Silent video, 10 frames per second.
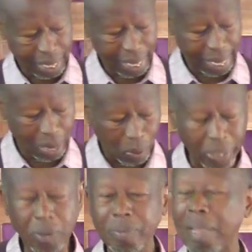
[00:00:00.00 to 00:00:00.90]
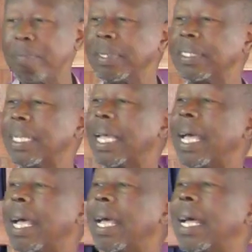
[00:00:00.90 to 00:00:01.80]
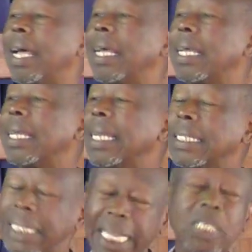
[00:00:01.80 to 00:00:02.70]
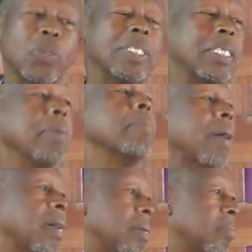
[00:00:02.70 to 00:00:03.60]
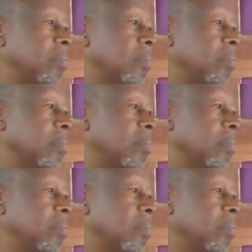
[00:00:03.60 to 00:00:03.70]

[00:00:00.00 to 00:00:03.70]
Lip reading: One of them is deals with timber.